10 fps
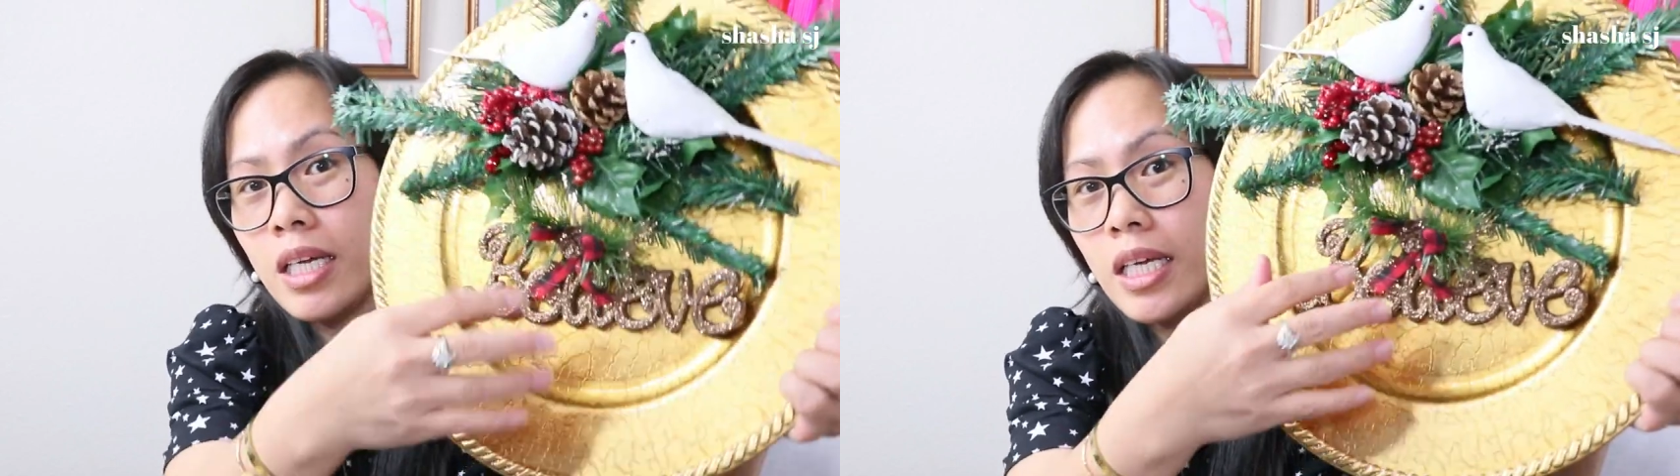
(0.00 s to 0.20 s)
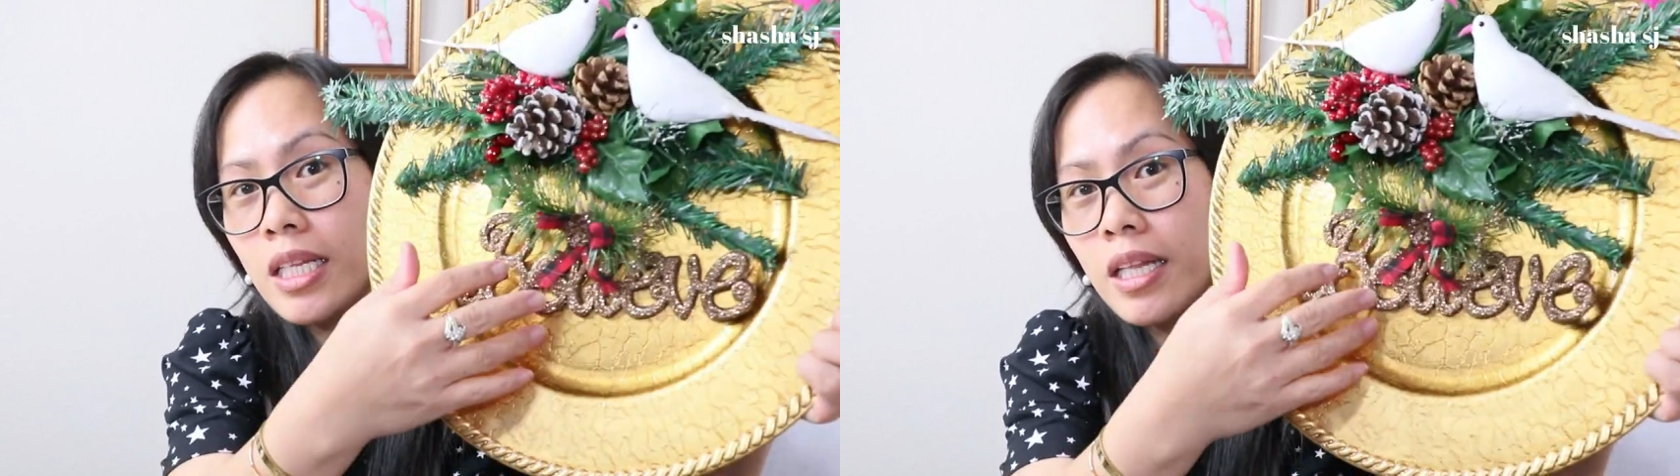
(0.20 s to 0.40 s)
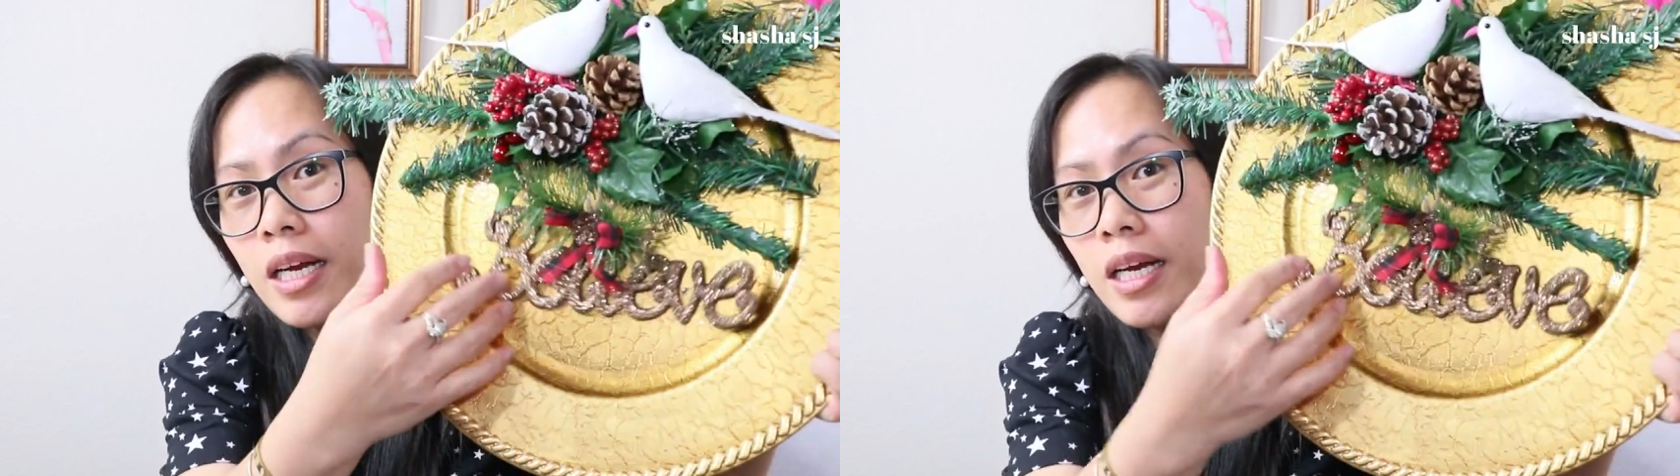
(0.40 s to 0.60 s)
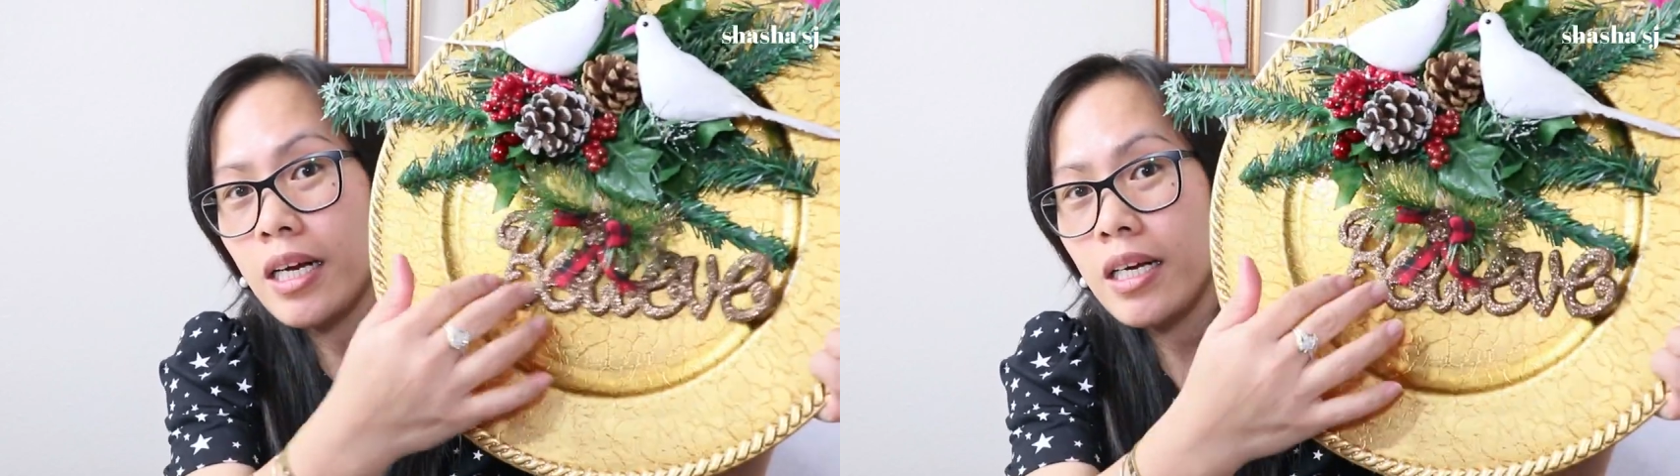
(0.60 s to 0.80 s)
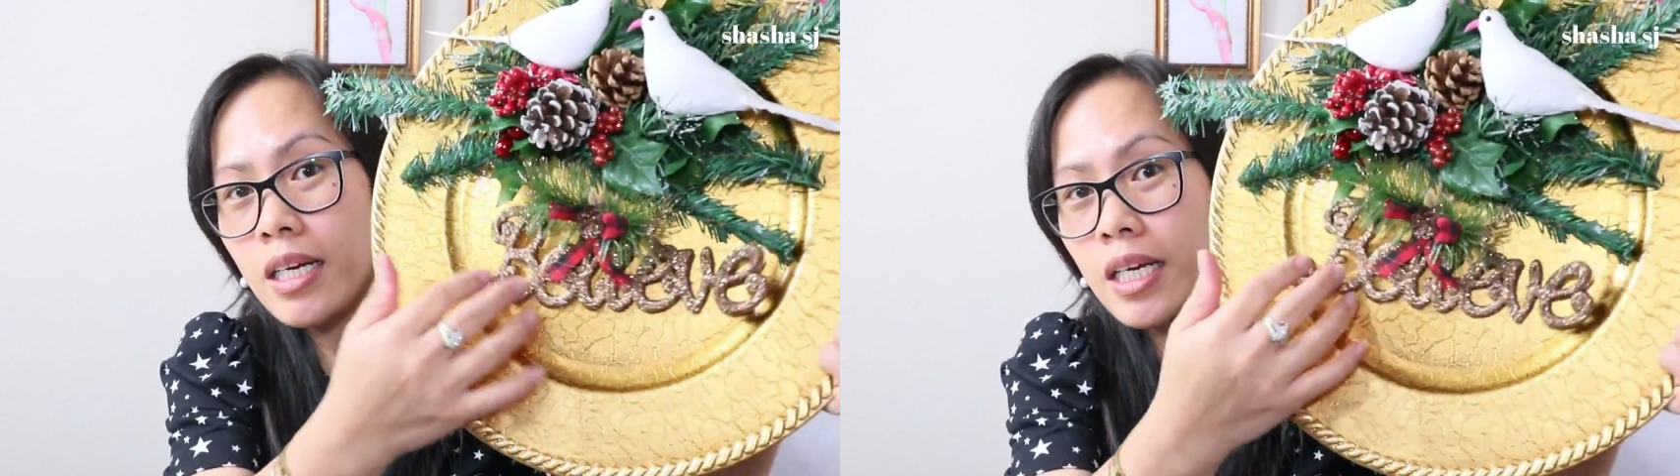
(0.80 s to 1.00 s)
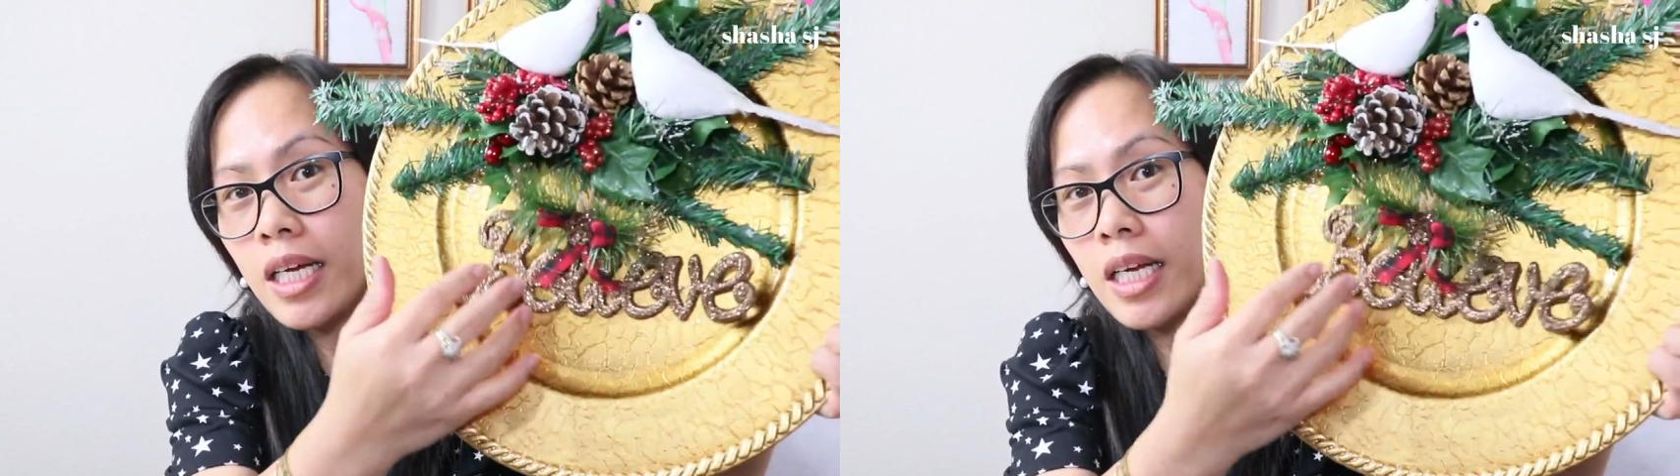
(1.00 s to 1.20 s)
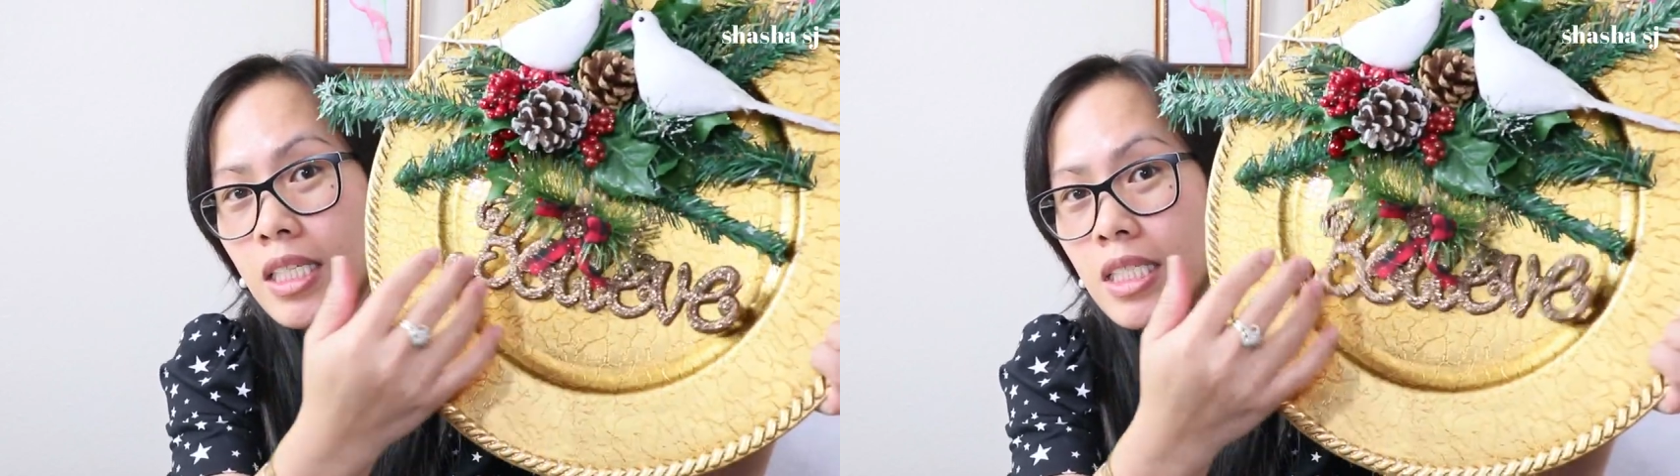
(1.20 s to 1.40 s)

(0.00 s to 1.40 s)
in there, and I